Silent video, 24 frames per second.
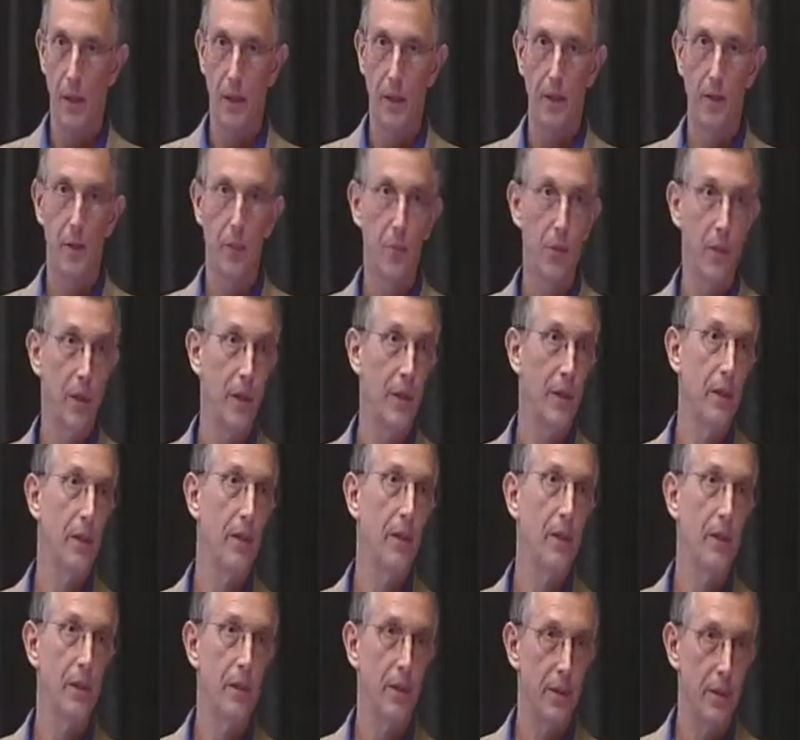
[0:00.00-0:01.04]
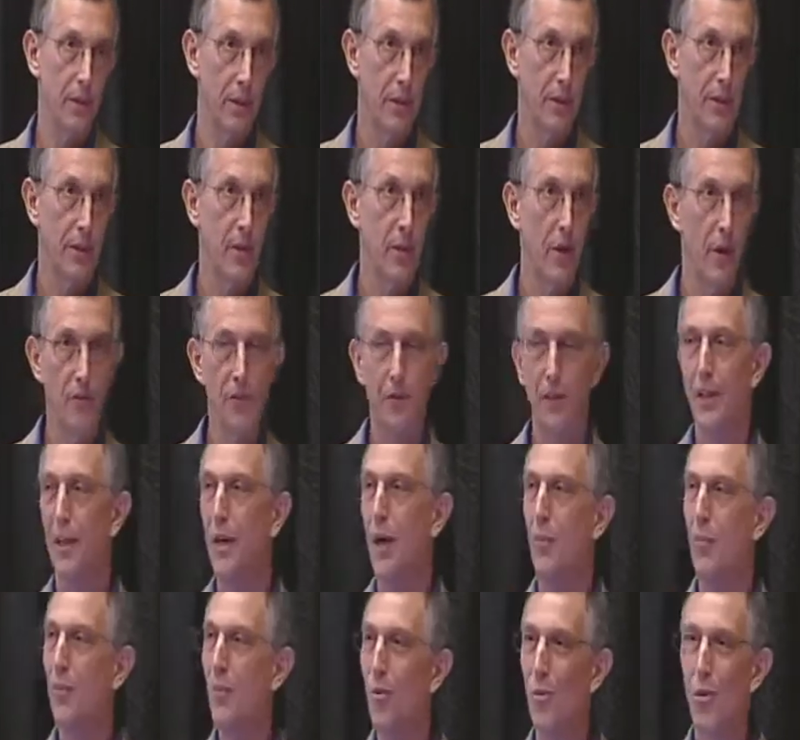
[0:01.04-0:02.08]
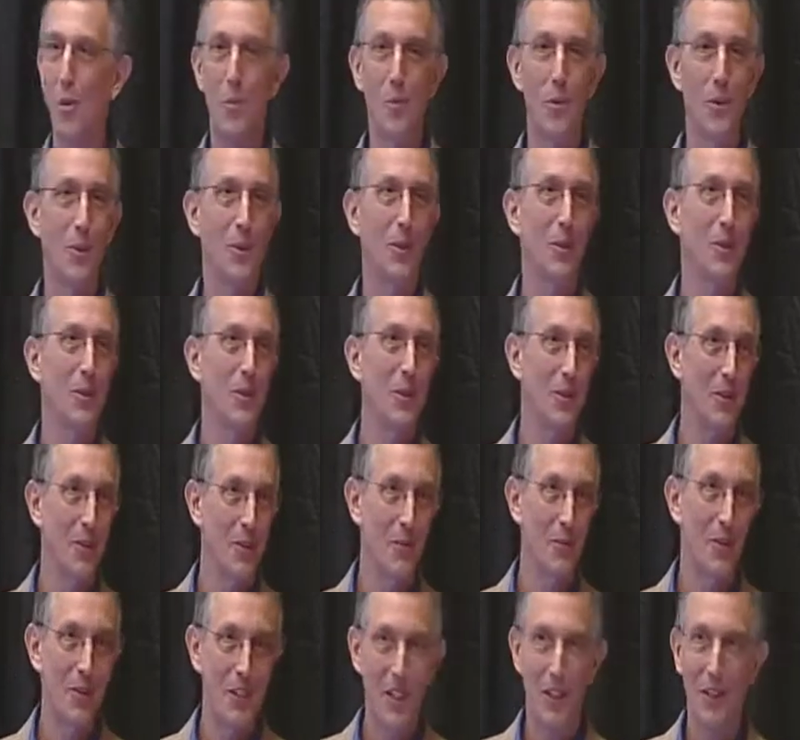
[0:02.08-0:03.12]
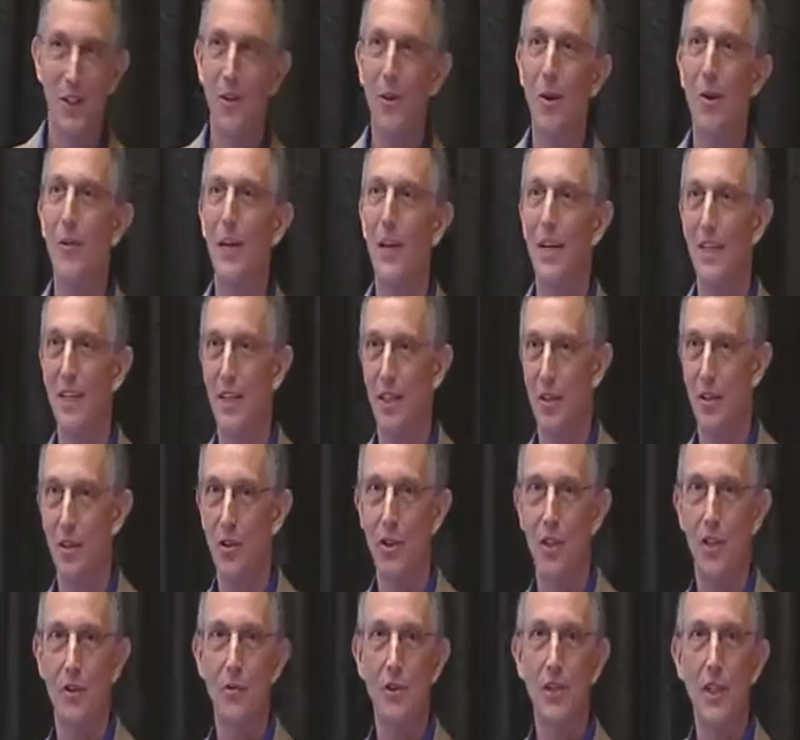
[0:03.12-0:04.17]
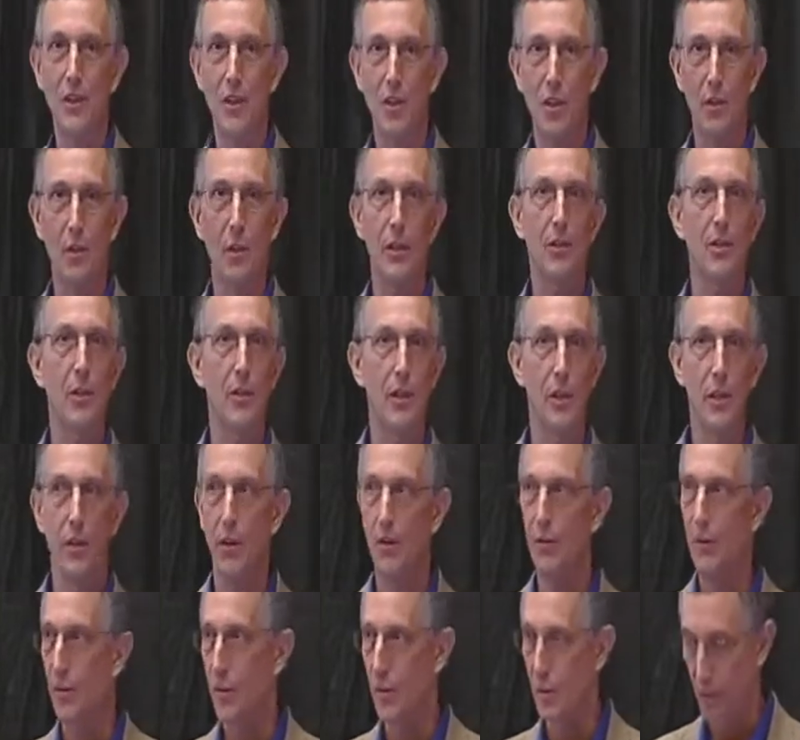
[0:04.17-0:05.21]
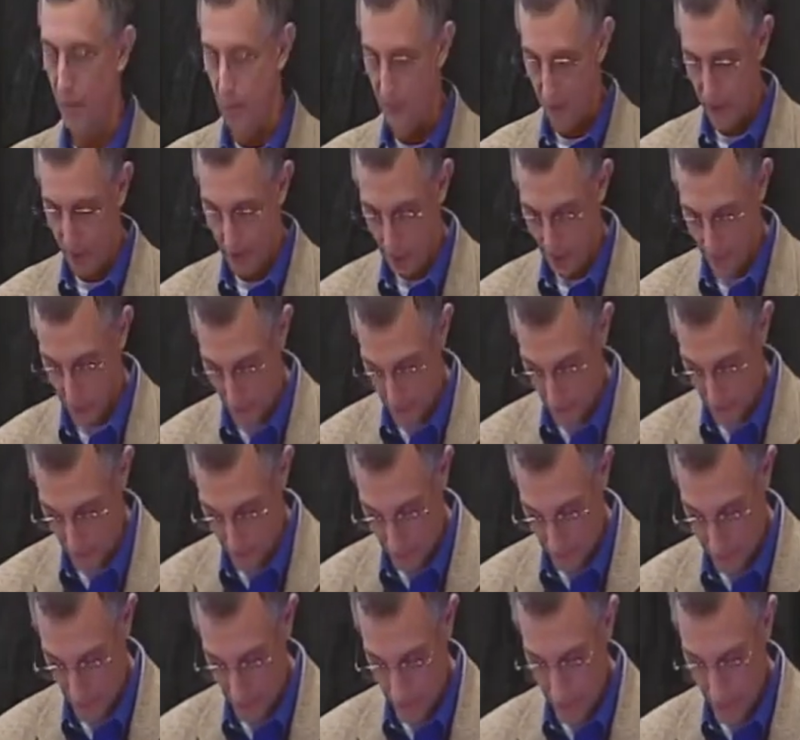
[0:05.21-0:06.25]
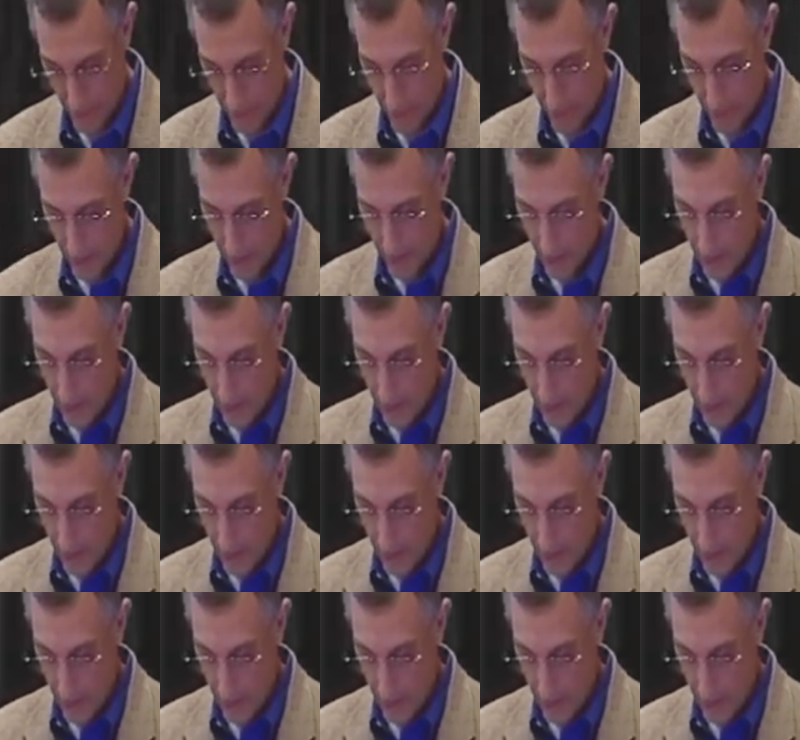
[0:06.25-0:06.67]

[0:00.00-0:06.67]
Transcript: your printer, your coffee cup warmer, all that kind of stuff. We're not talking about turning off your CPUs, right?